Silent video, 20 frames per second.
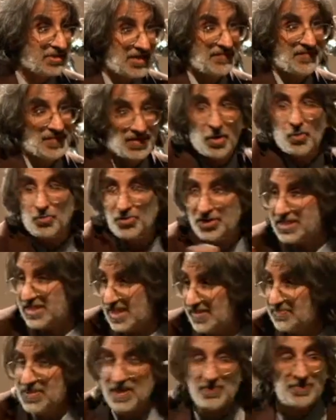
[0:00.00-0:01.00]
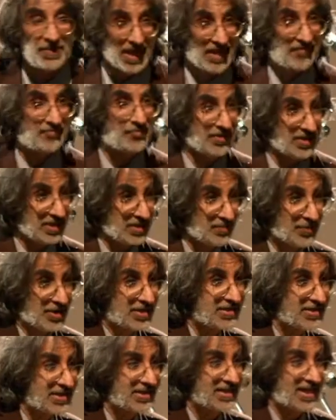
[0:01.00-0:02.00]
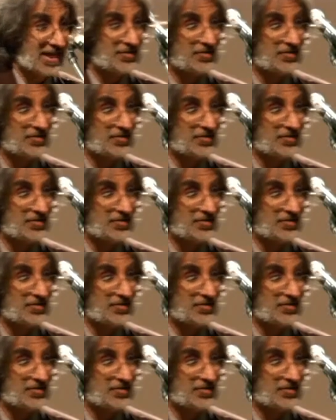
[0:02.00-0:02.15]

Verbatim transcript: even though only some people have printing presses and